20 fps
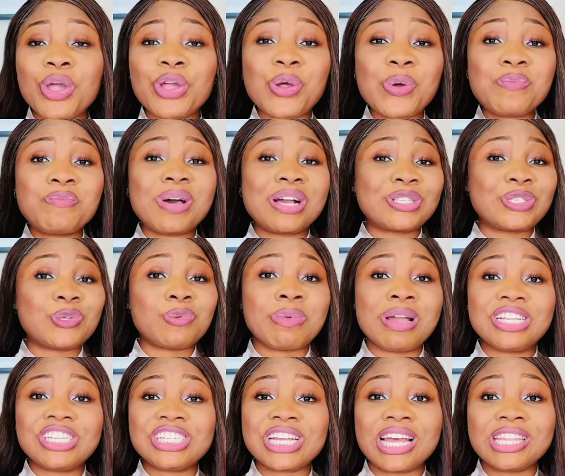welcome back to
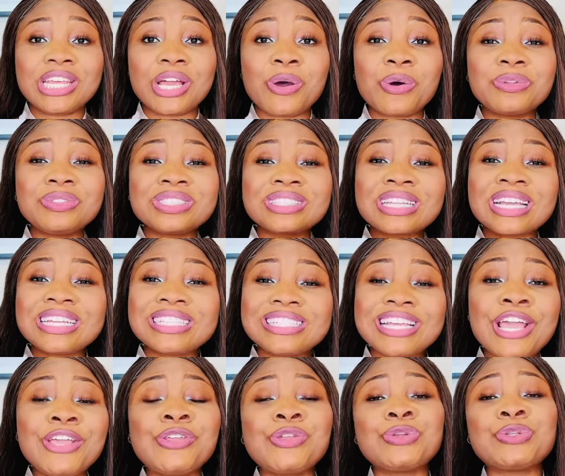my channel.
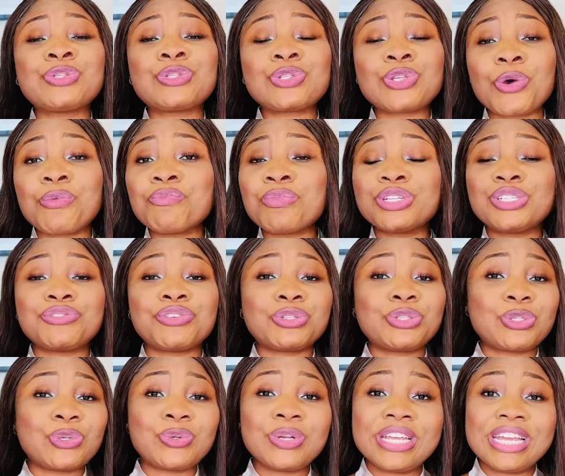Thank you so much
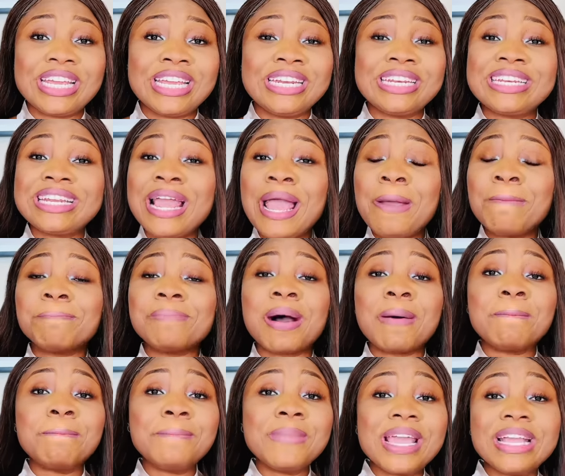for tuning
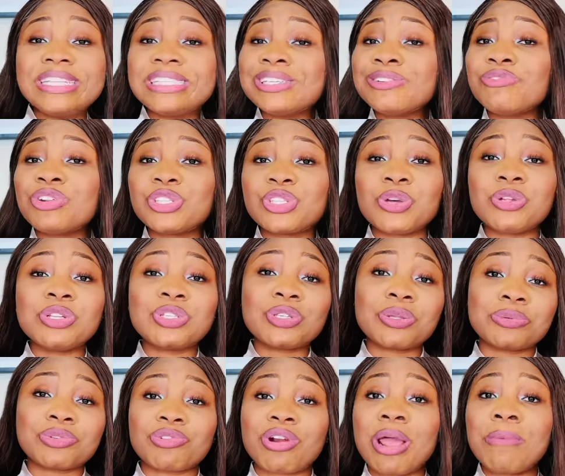in. Amazing returning
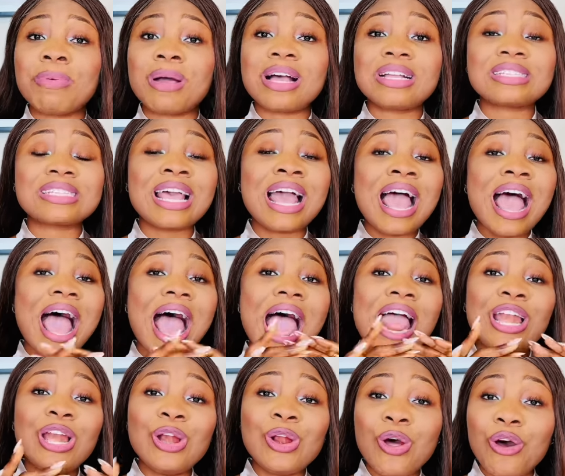subscribers,
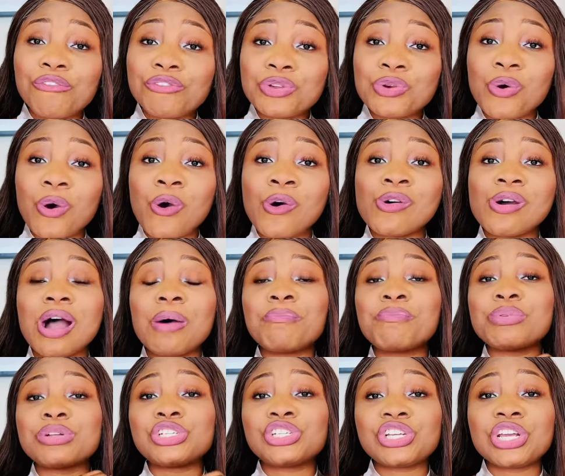I love you all, I
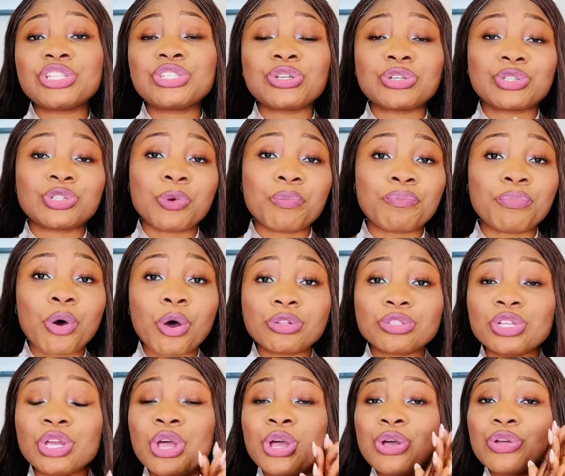appreciate your
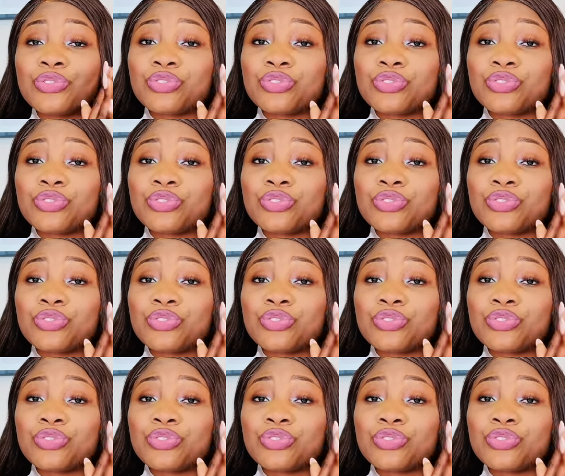support.